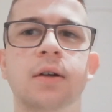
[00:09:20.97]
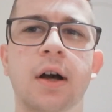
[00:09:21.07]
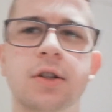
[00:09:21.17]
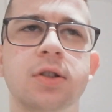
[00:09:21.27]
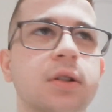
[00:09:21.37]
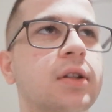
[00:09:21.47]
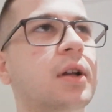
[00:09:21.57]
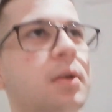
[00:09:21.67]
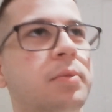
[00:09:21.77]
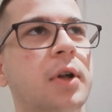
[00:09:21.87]
Actually, the
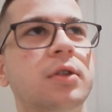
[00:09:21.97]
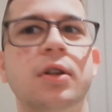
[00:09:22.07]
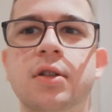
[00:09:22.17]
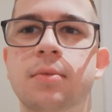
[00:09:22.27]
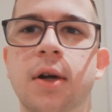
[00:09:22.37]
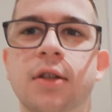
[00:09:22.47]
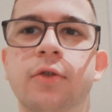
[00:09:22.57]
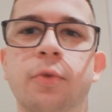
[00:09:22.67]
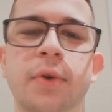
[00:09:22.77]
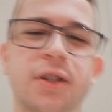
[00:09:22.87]
like button doesn't matter
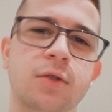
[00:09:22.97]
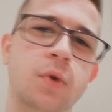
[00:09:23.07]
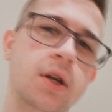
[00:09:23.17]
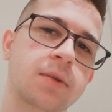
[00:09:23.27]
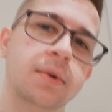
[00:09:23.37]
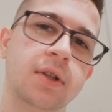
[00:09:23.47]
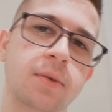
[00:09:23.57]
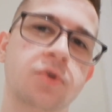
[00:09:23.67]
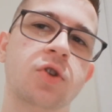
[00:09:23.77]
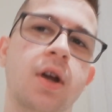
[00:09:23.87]
if you press it twice, but the
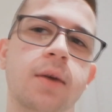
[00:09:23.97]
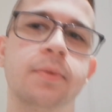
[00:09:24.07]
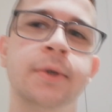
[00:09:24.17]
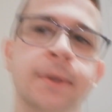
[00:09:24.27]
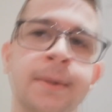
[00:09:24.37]
subscribe.